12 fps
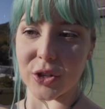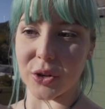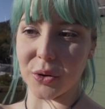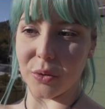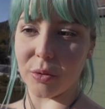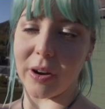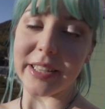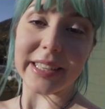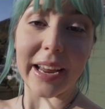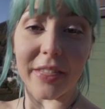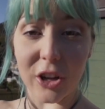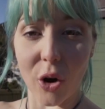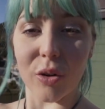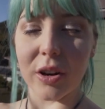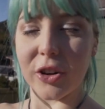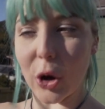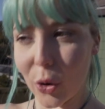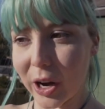or stay at the
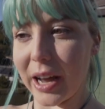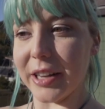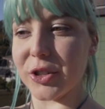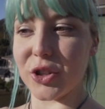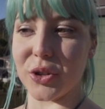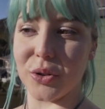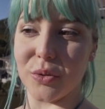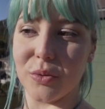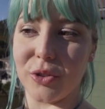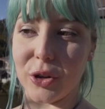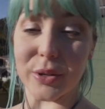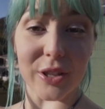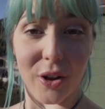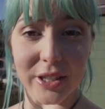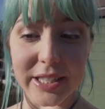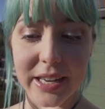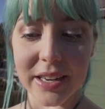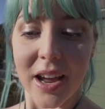ryokan to use the
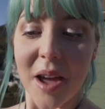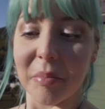onsen,